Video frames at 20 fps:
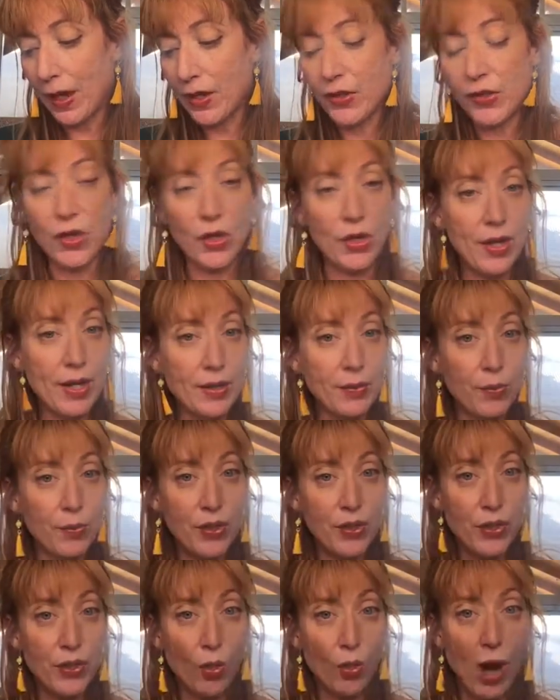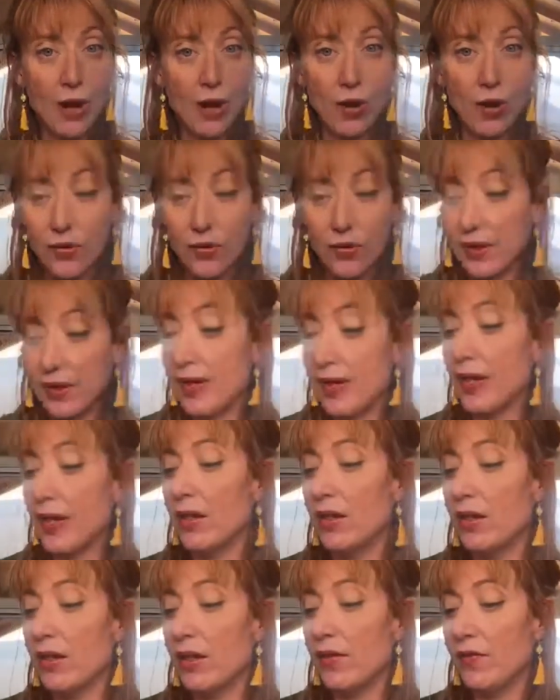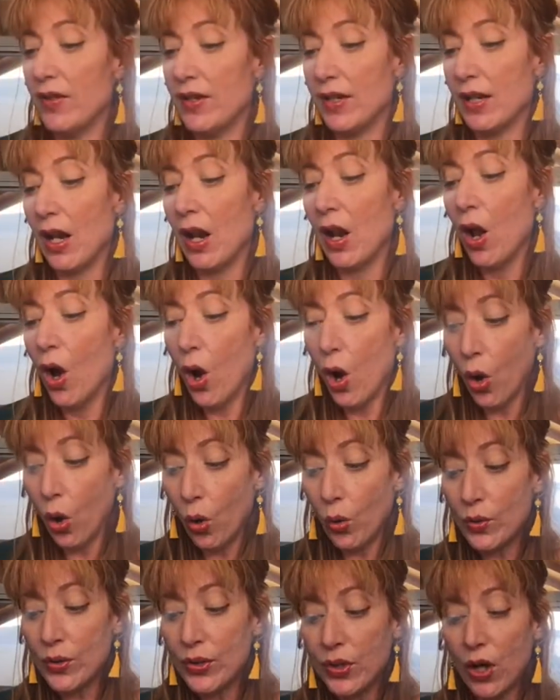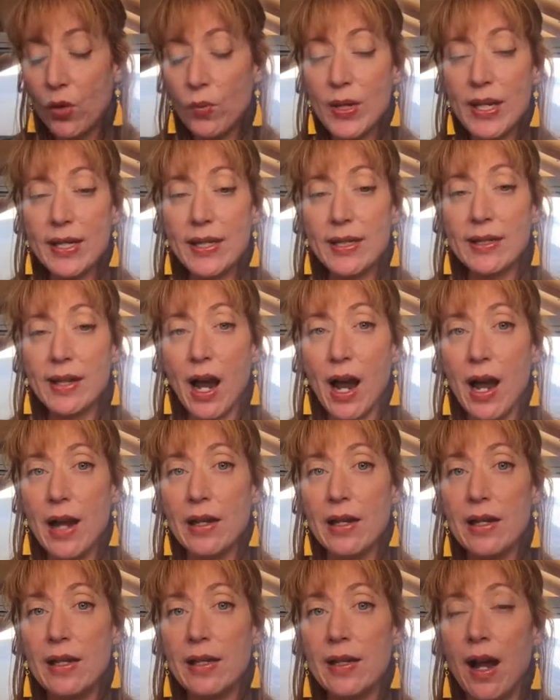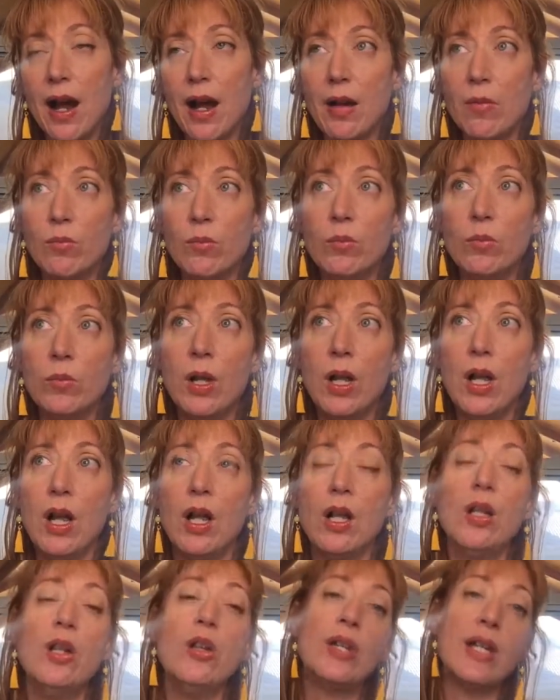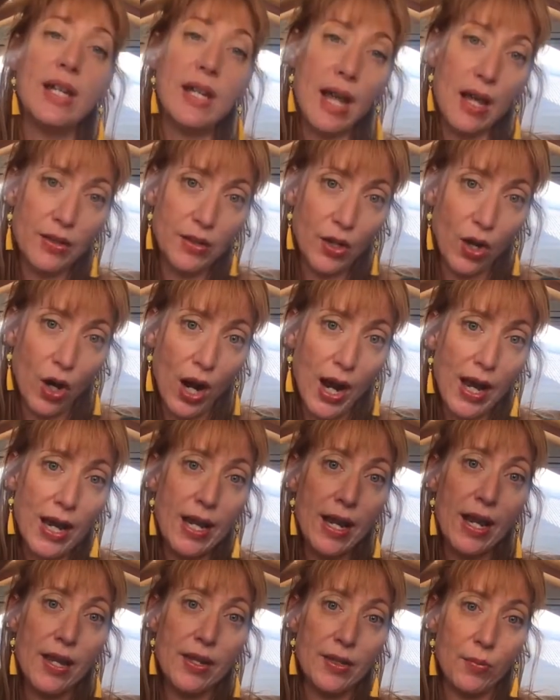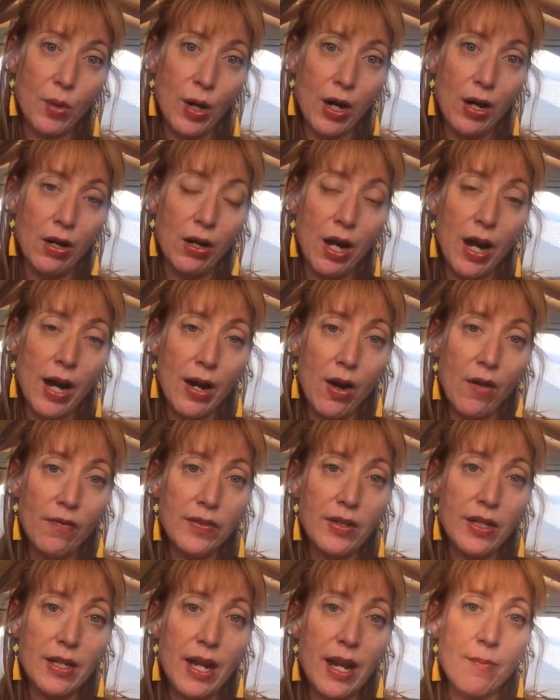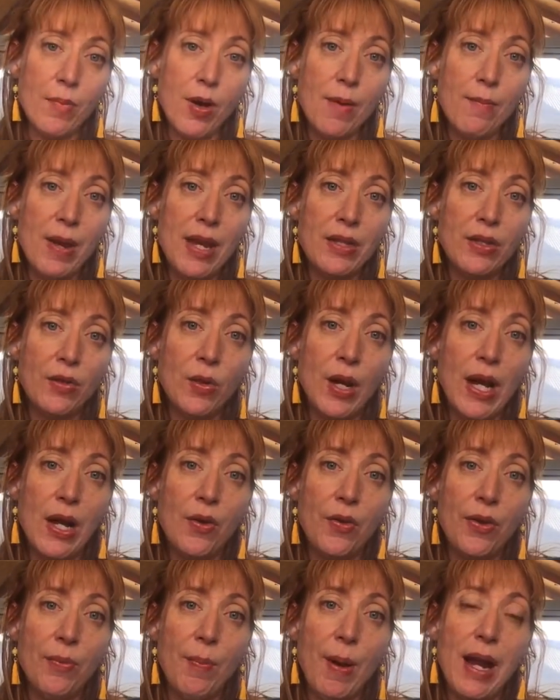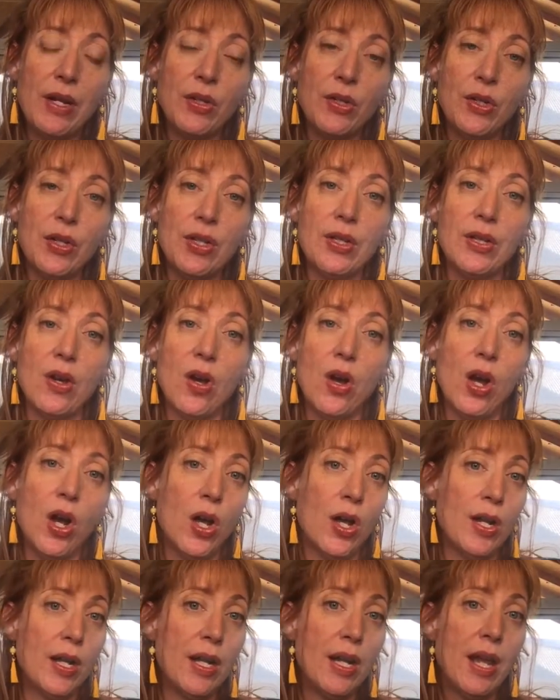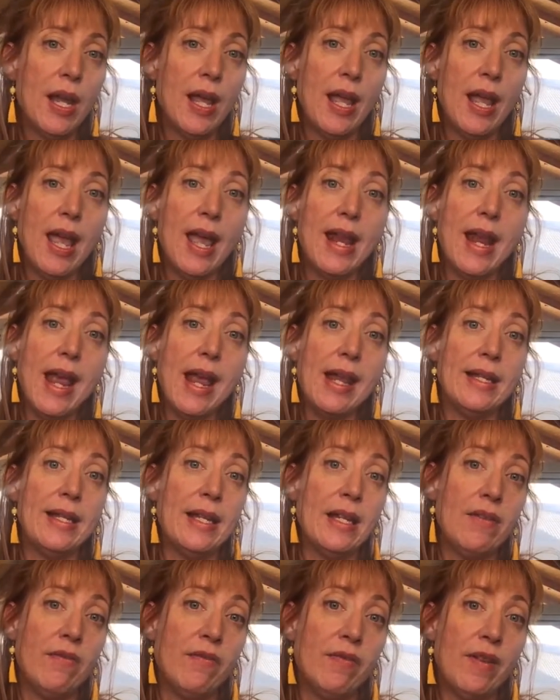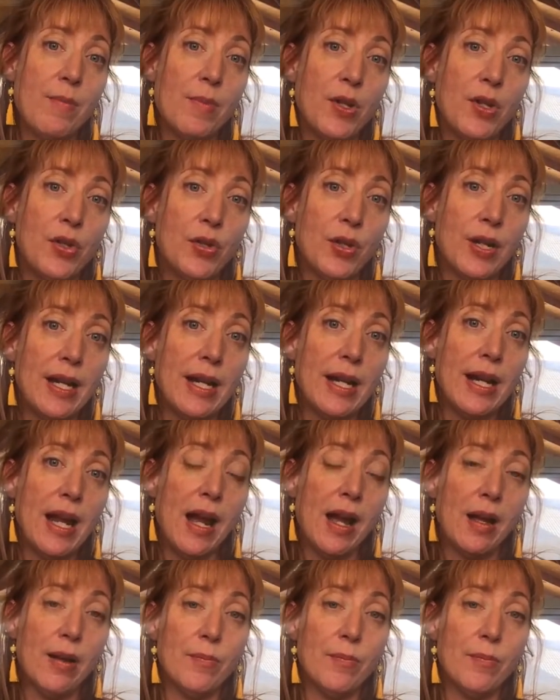So that's what she tried on the second visit. Also, we started looking at diet as well. I often get my mental health patients on an anti-inflammatory